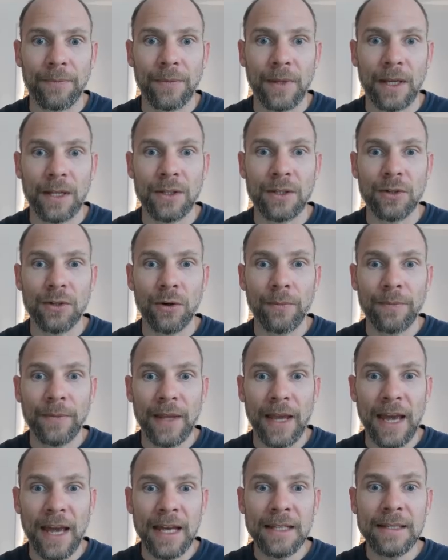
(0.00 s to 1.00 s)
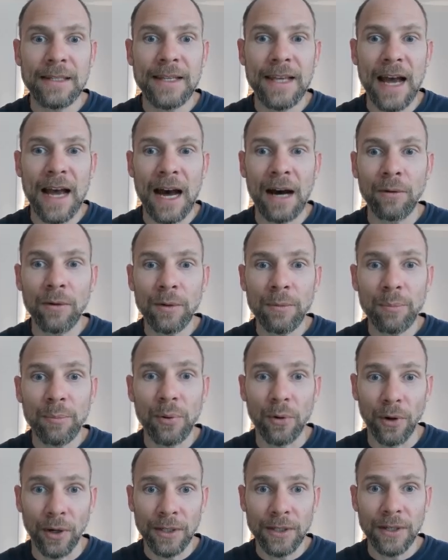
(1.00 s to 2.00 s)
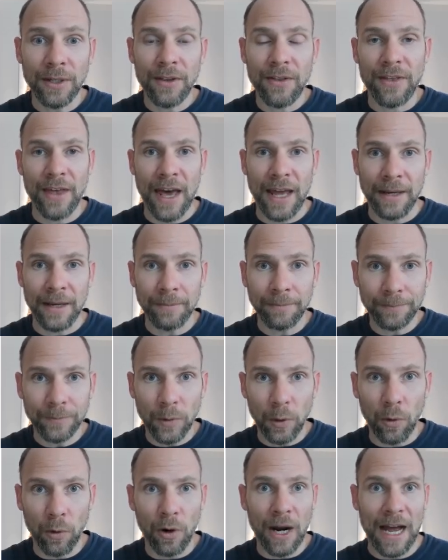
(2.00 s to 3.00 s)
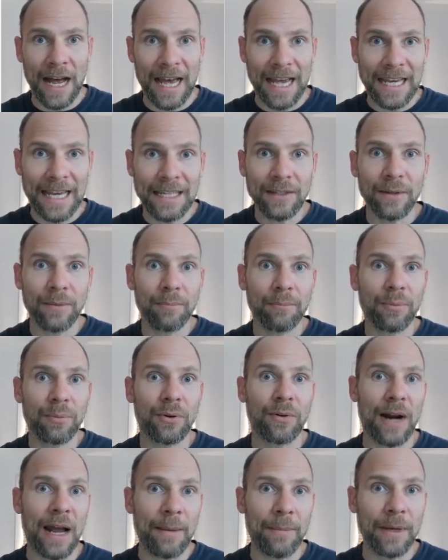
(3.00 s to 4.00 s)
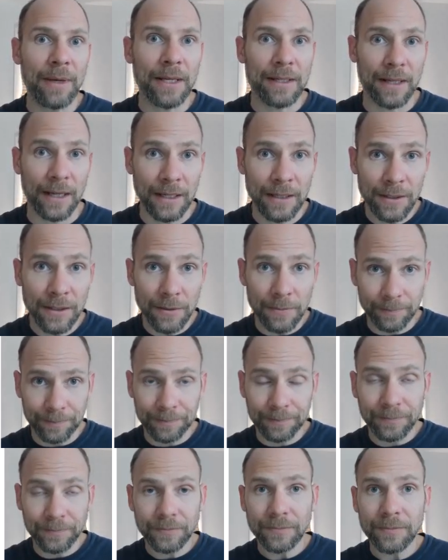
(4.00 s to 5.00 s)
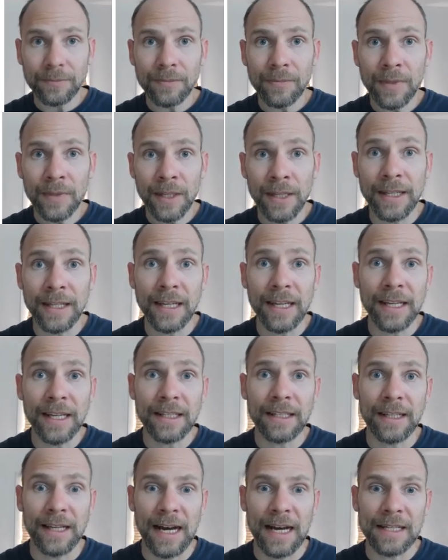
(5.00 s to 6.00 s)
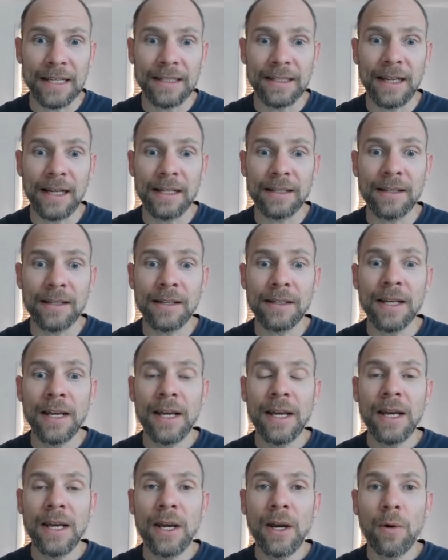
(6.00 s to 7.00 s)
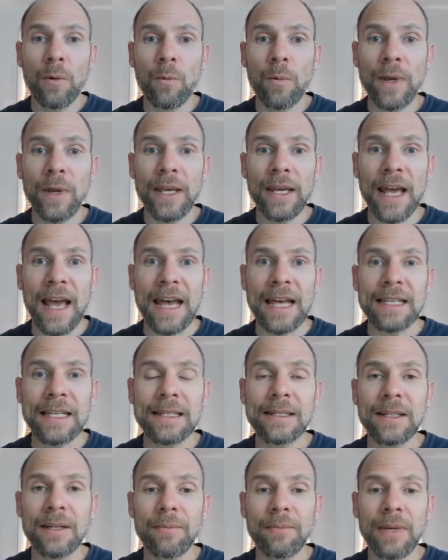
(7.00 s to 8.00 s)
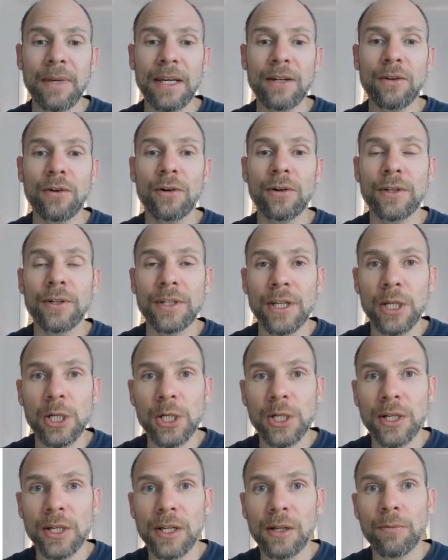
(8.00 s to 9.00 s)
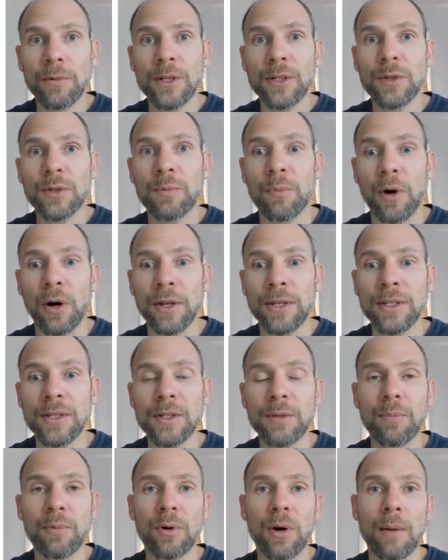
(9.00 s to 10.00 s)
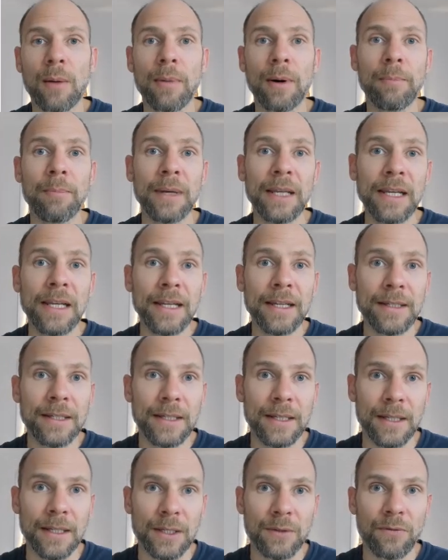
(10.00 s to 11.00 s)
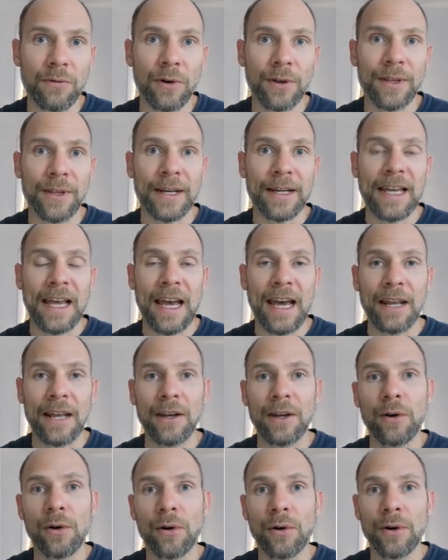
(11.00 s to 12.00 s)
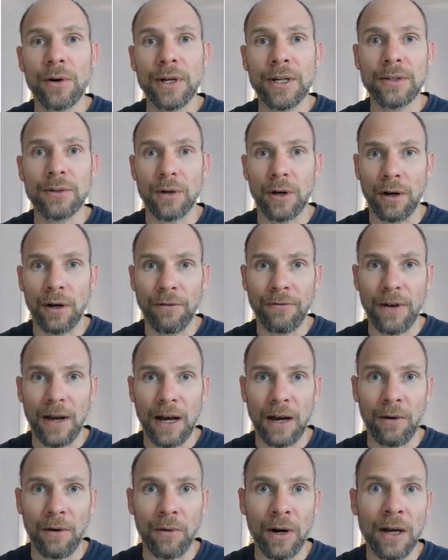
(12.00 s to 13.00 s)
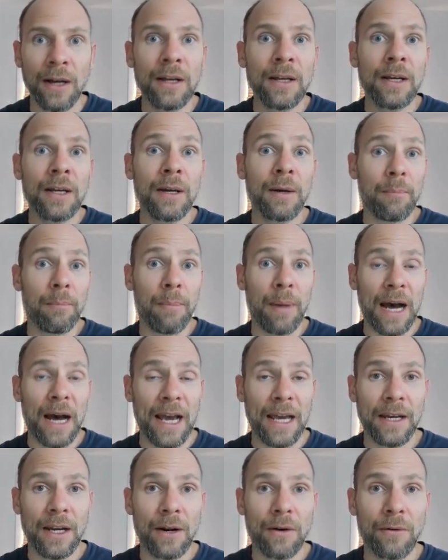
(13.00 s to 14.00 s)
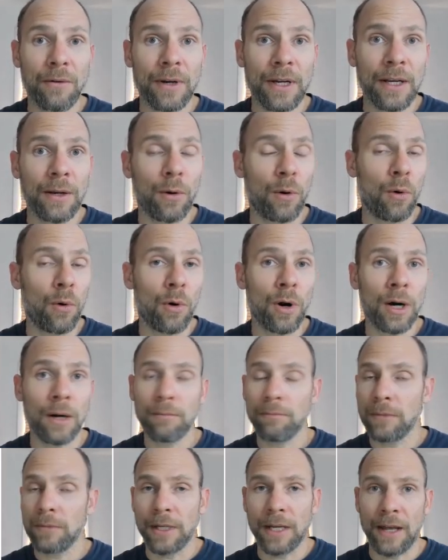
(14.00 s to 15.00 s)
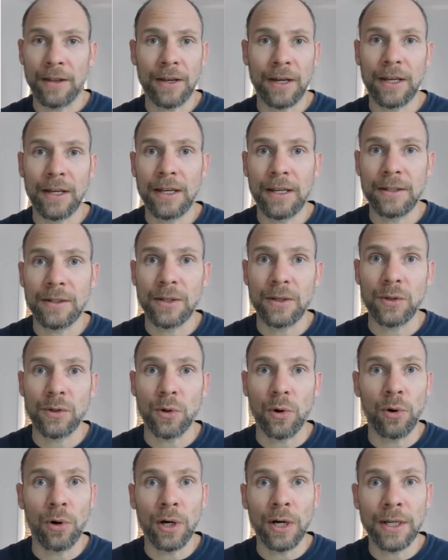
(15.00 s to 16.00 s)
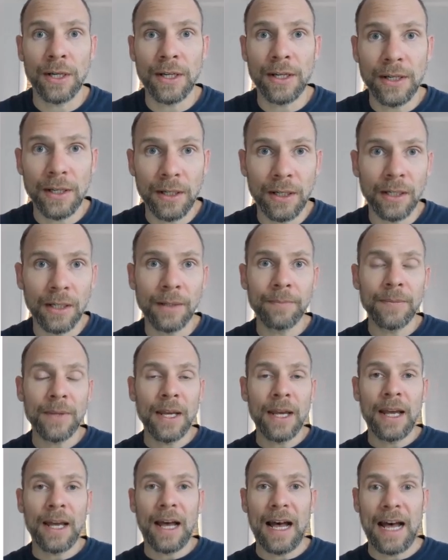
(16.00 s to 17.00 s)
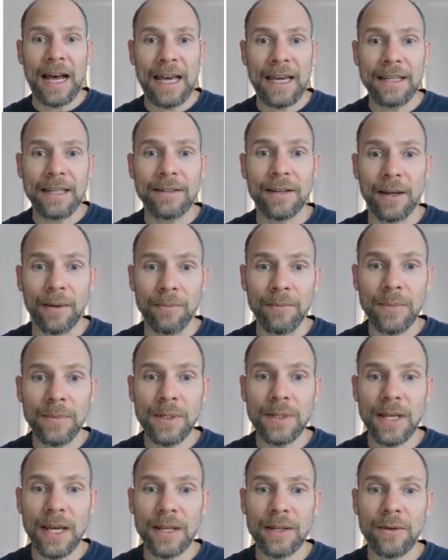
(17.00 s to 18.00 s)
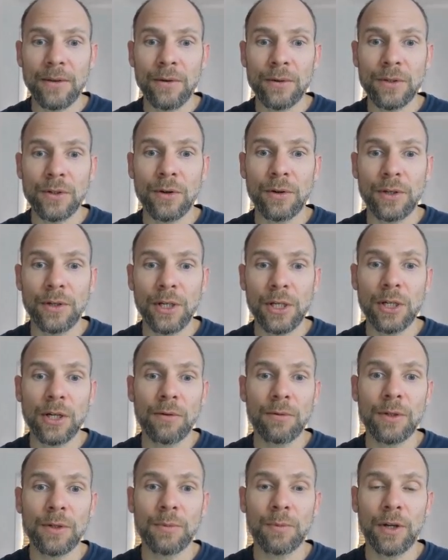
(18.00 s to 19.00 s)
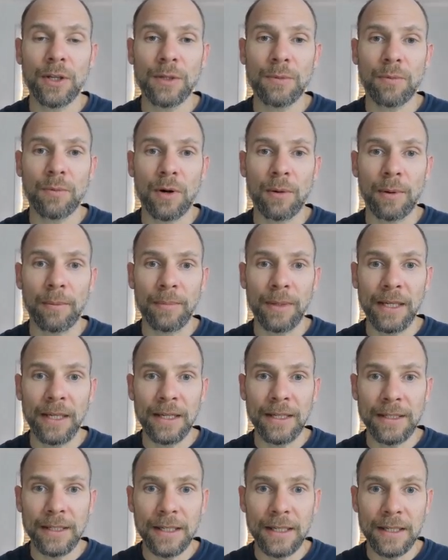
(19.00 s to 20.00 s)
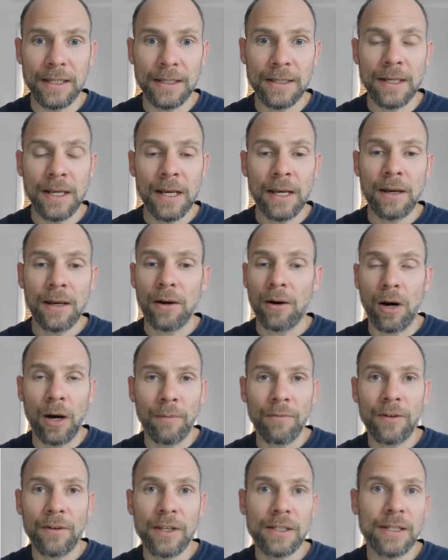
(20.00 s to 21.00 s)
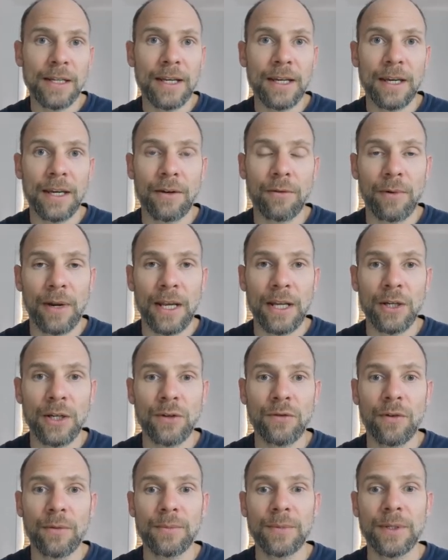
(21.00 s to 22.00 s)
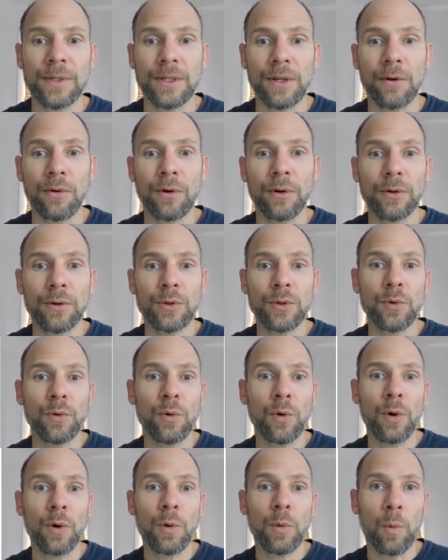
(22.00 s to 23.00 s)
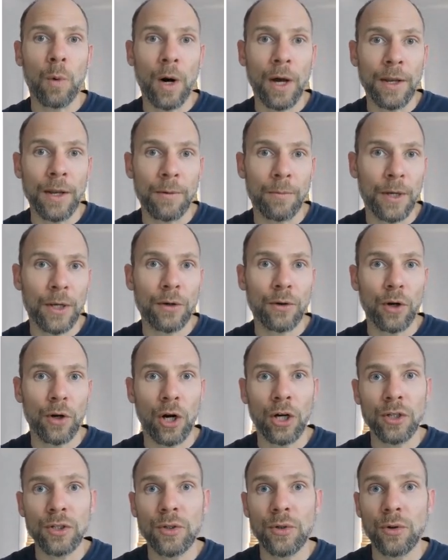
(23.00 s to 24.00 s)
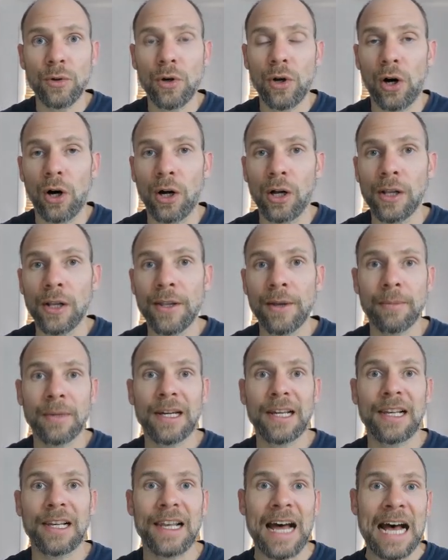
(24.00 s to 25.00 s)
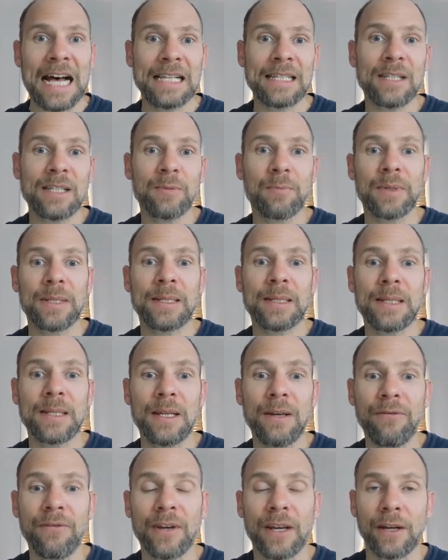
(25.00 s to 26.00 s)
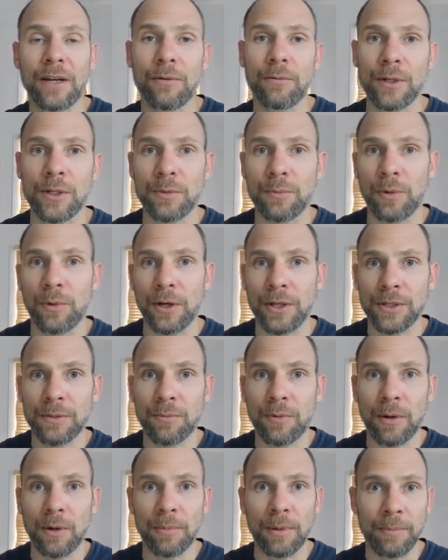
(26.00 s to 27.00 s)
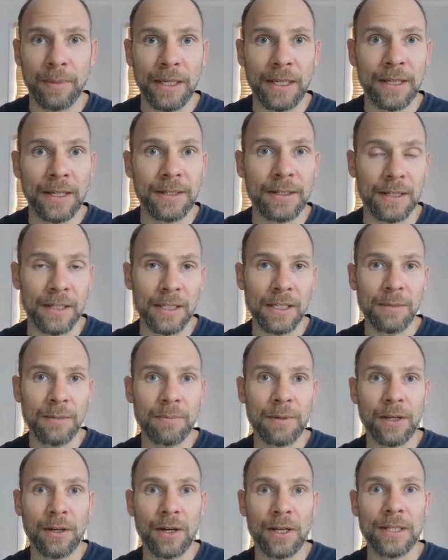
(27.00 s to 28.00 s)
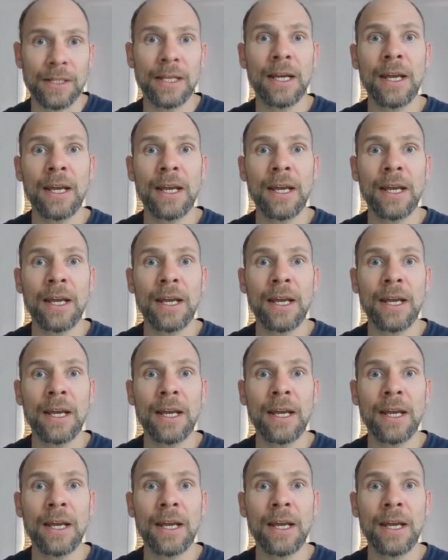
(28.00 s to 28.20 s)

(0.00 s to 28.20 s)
And so as the output then, or item parameters in latent class analysis, we estimate conditional response probabilities for the categories of our binary or in other cases ordinal items and those conditional response probabilities obviously can range from 0 to 1. We could also call them class specific response probabilities because